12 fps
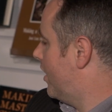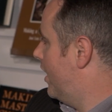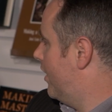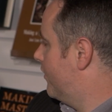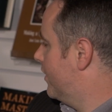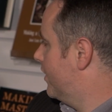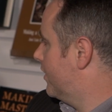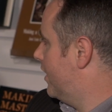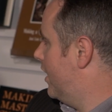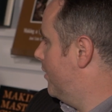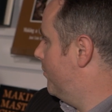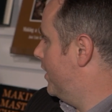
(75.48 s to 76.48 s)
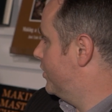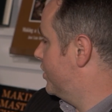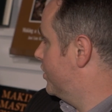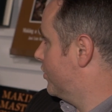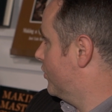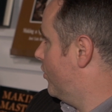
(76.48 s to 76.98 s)
and I think um, it
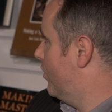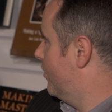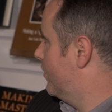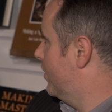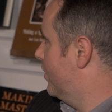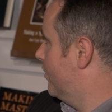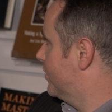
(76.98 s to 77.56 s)
shares a lot of the